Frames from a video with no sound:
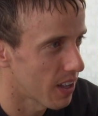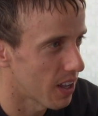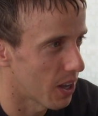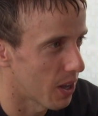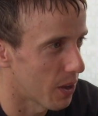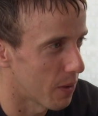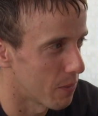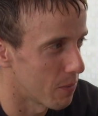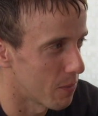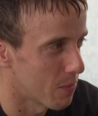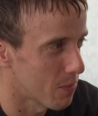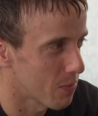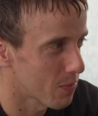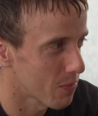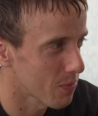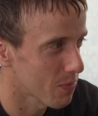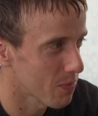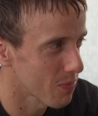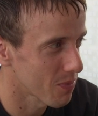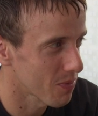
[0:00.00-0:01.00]
And
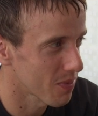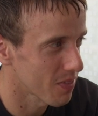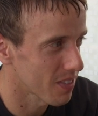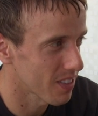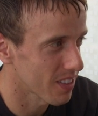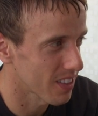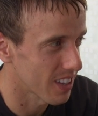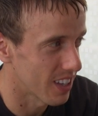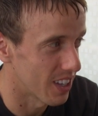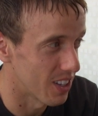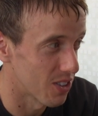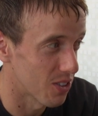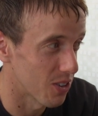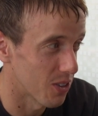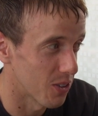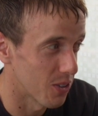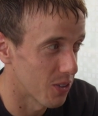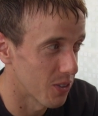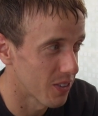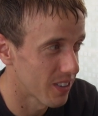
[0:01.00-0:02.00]

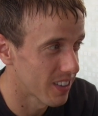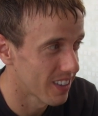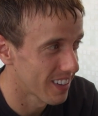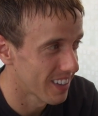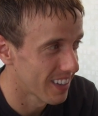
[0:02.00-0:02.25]
so,